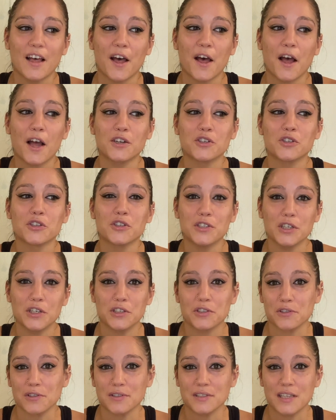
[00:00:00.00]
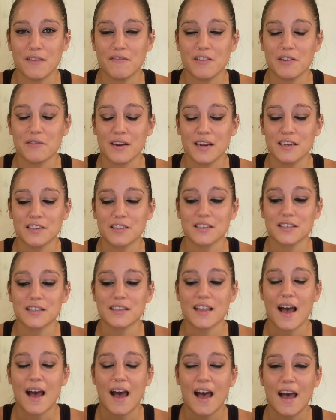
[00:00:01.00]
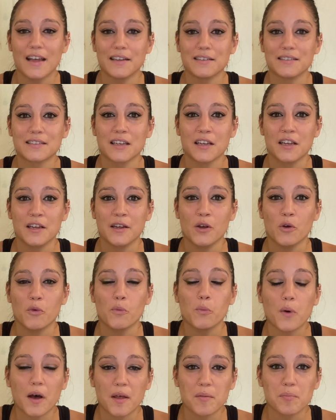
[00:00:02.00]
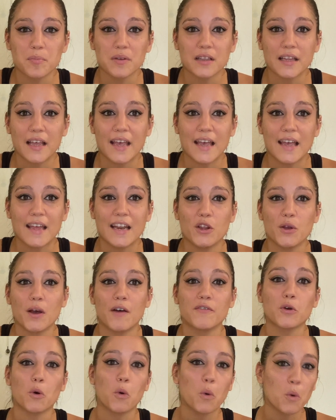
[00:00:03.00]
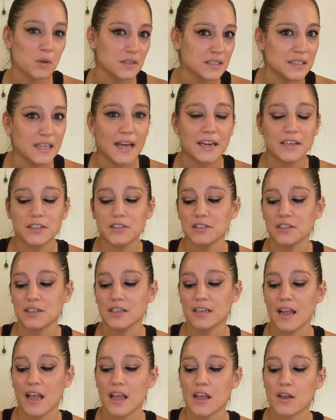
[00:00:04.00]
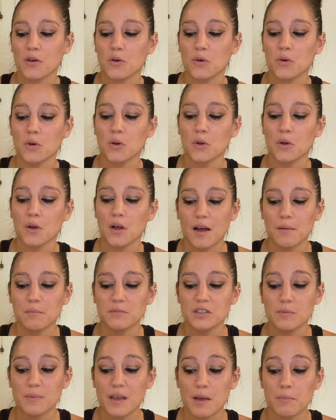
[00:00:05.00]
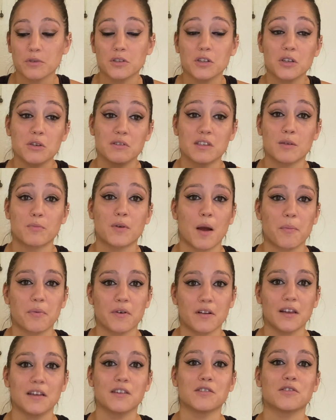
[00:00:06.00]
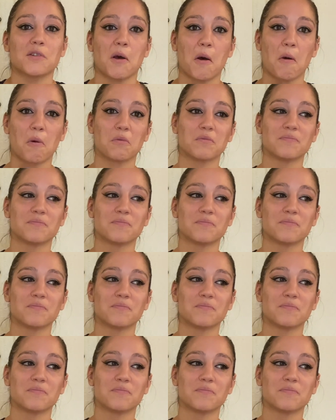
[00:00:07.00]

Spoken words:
a traditional safety razor that has one blade and you have to hold it at a certain angle to be able to use it properly. So